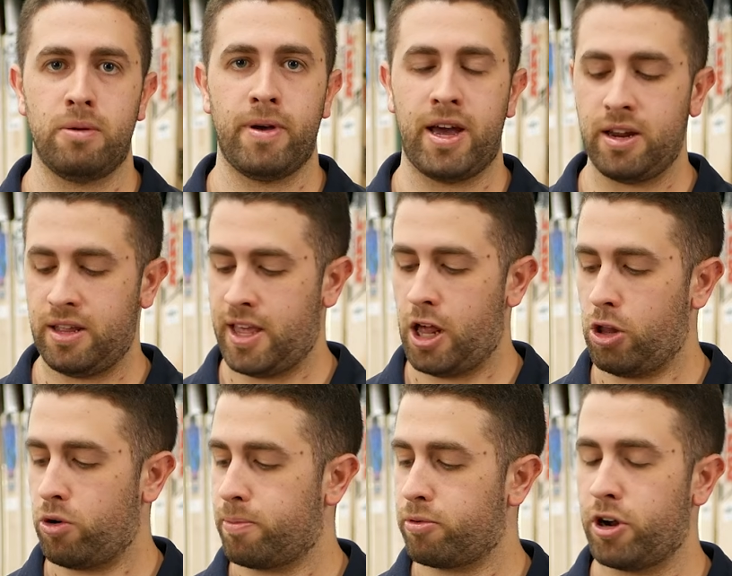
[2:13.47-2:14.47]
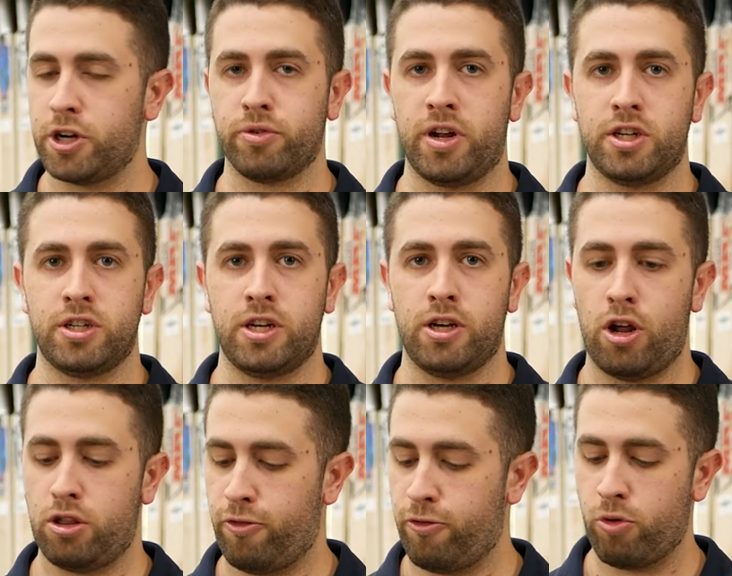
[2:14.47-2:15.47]
bat in that lower price range tier,
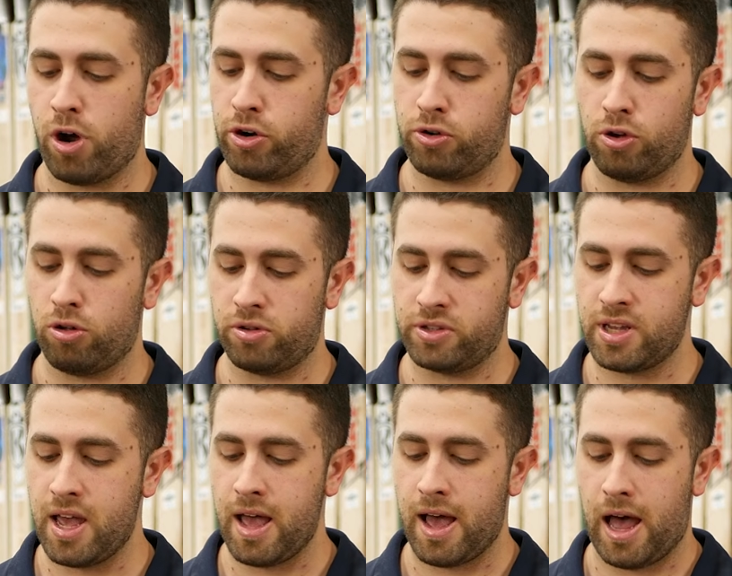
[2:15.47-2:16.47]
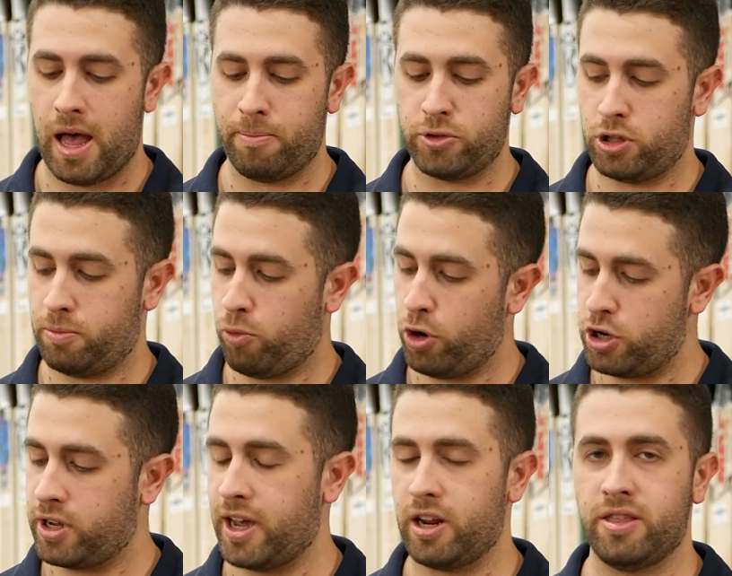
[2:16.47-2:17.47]
only $400. So that what
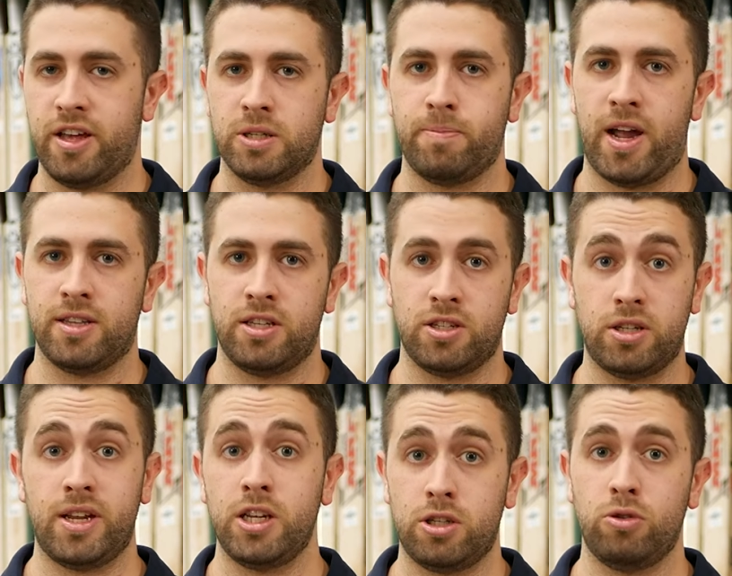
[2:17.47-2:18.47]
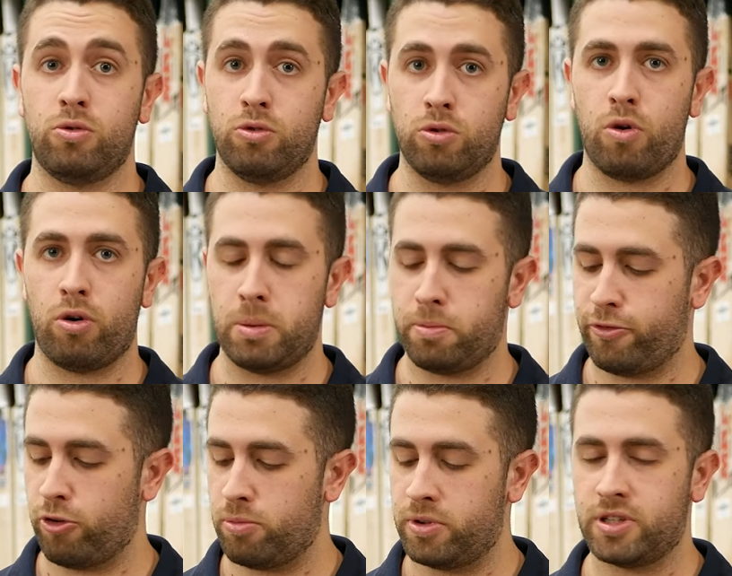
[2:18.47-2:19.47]
you get in these bats is a decent, good quality
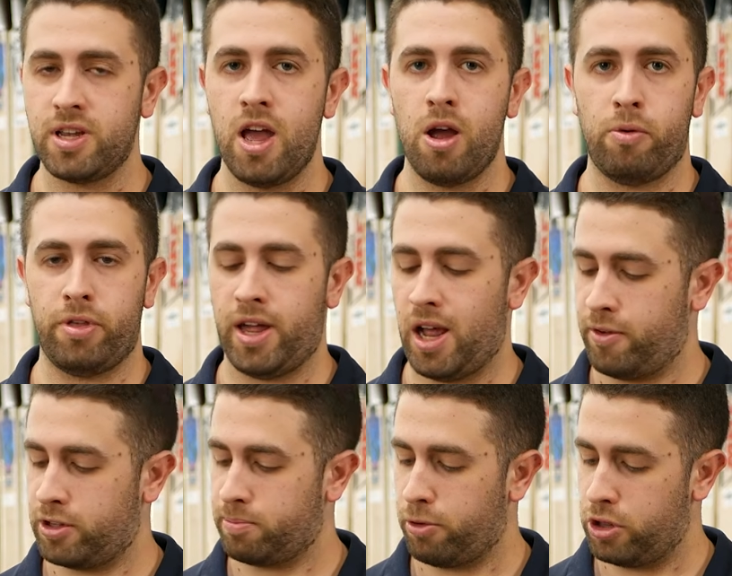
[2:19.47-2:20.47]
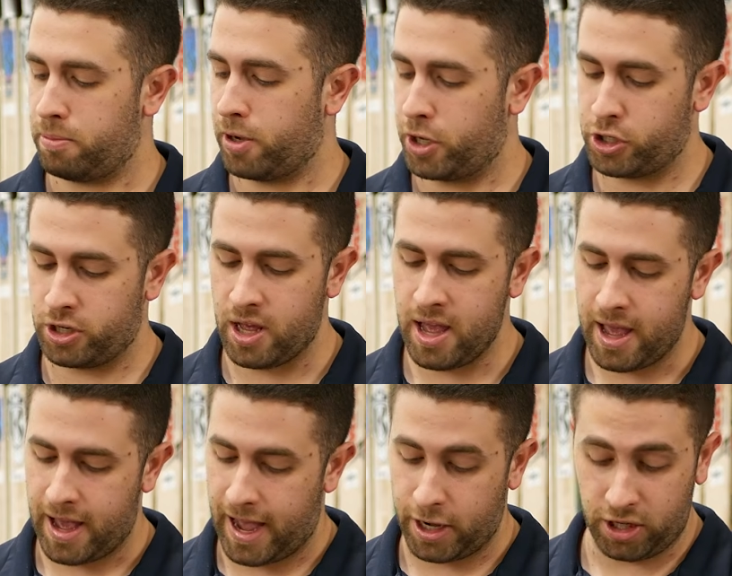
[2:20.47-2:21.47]
performance without having to blow the budget.
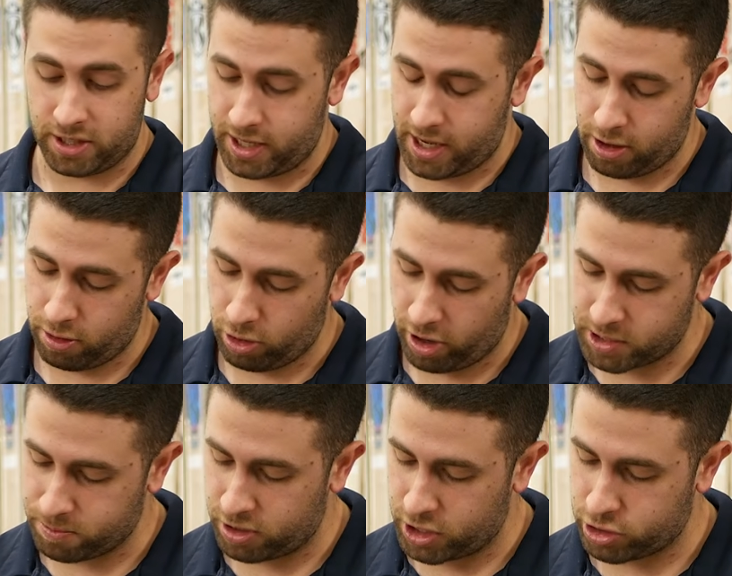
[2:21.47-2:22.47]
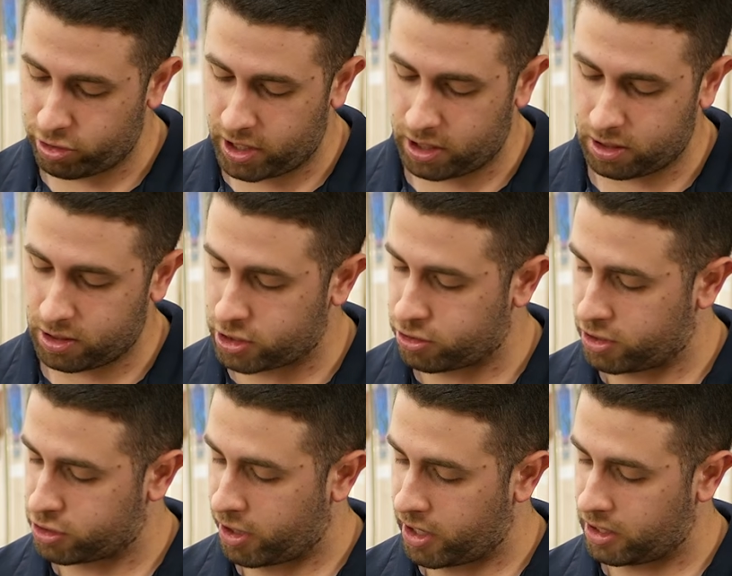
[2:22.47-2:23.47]
You can see here a nice, pretty straight
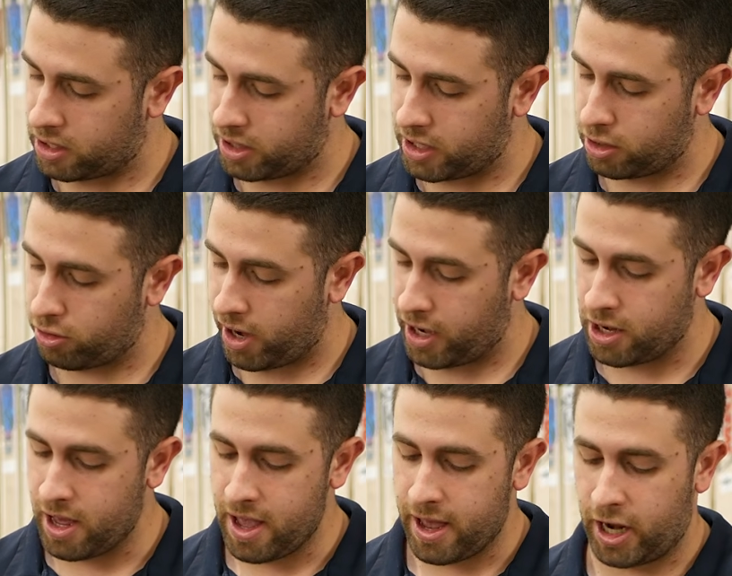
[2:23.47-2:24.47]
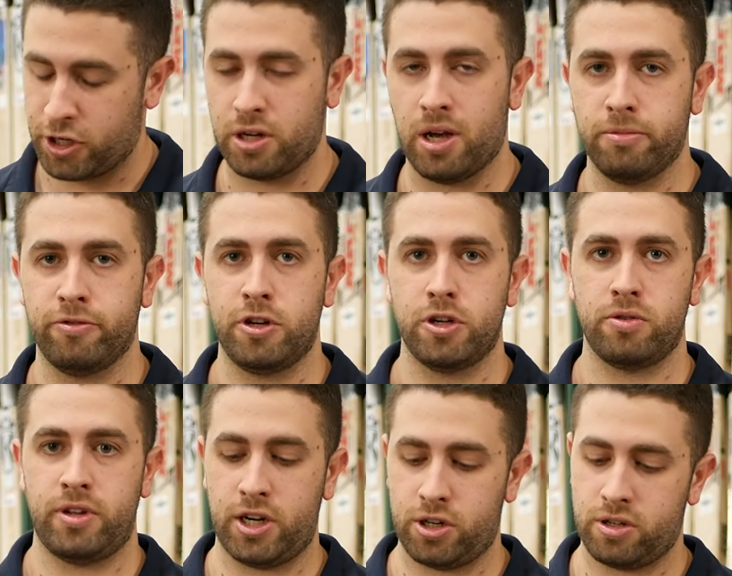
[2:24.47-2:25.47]
and clean grain. It actually comes finished
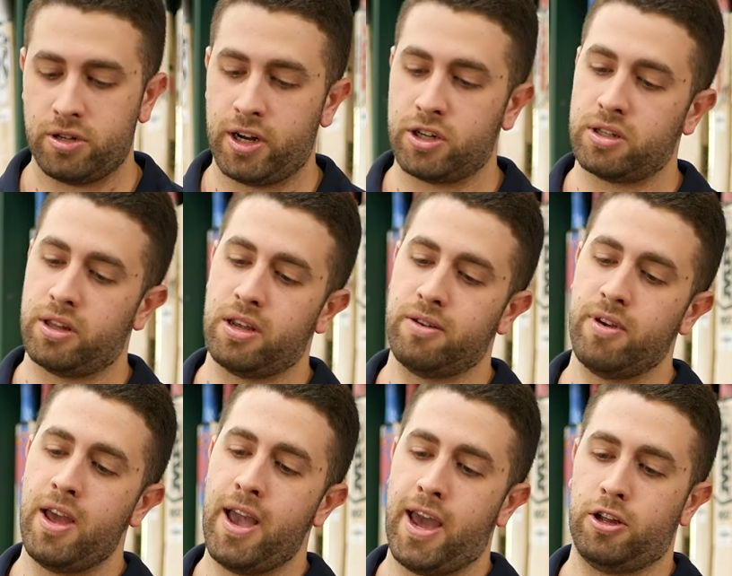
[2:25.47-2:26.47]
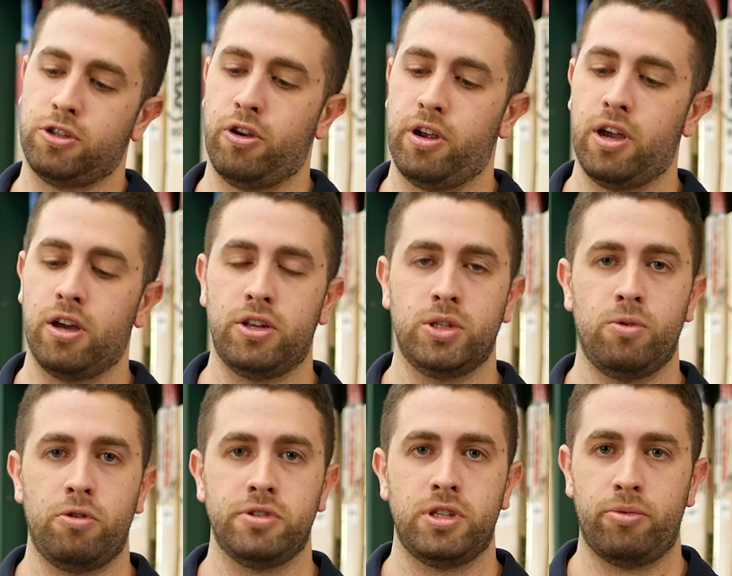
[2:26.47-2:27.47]
with an extra sleeve and a toe guard as
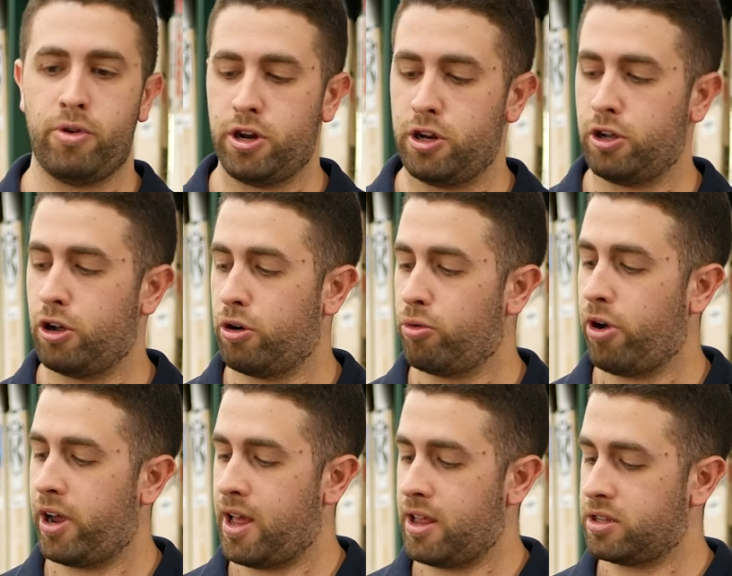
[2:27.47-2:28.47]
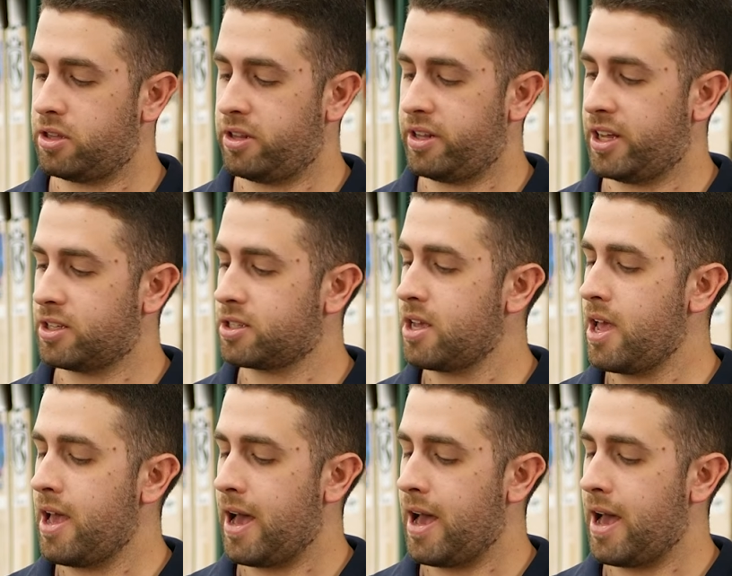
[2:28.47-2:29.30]
well, so they're ready to go right into the nets.